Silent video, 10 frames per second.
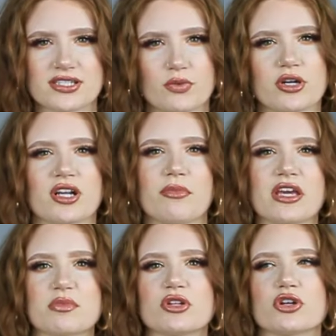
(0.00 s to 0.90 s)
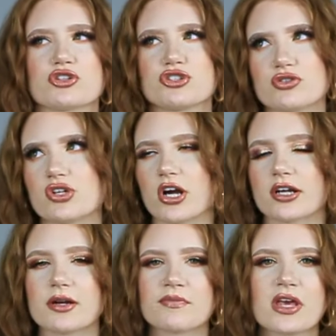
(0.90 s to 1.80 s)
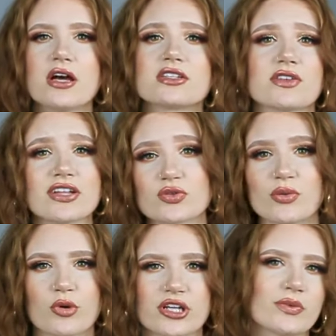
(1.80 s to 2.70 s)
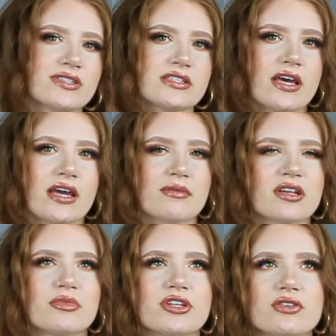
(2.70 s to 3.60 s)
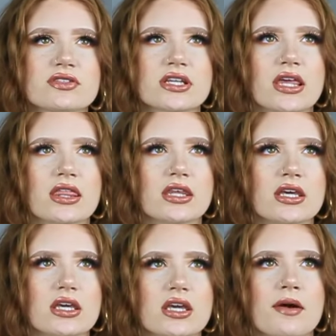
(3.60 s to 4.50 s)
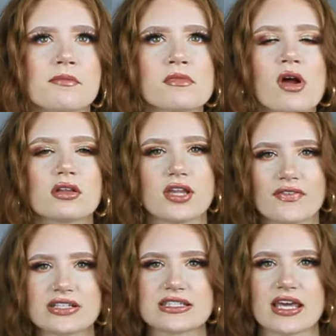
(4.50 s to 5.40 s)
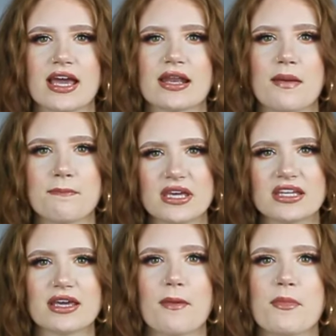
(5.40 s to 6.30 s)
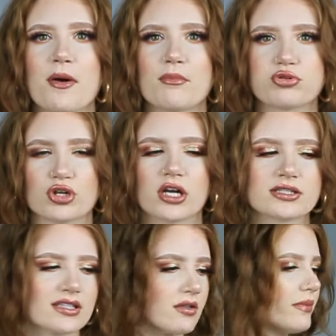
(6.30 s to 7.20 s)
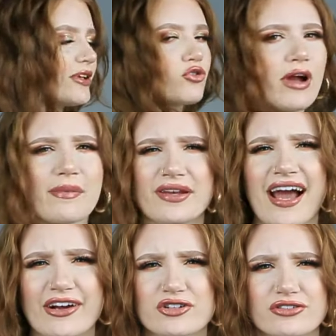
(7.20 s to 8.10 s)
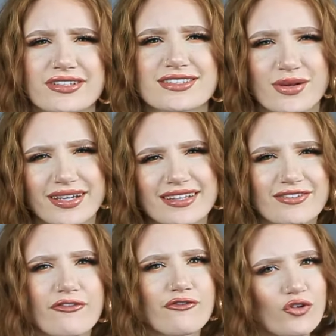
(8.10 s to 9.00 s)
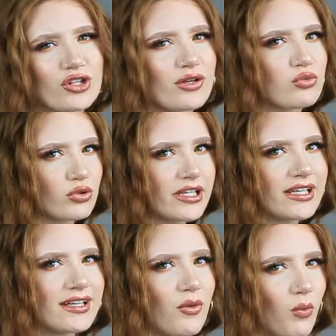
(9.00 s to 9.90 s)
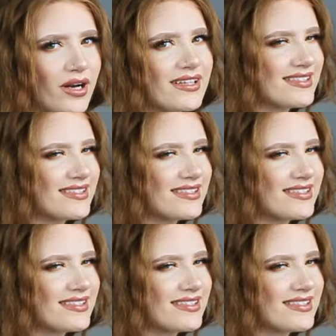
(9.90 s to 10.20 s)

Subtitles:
that were going to make me look too dark. So that's what I'm working with today. I'm going to be using the Loving Tan Medium Bronze. Let me grab it actually so I can fully read what it